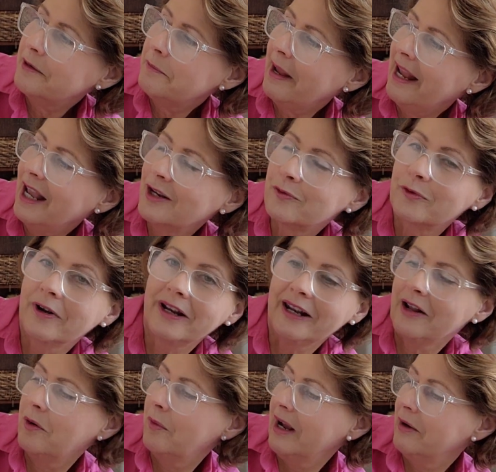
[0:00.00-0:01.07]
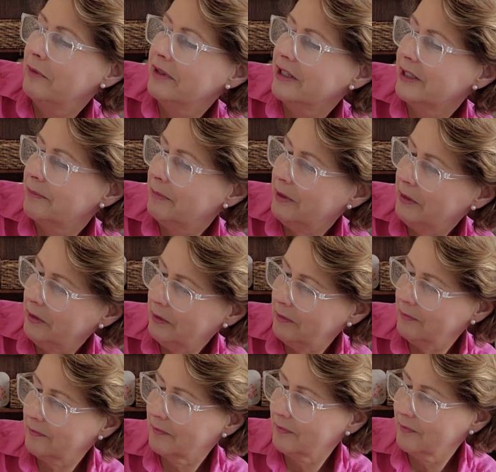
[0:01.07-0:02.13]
pan running away with a spoon.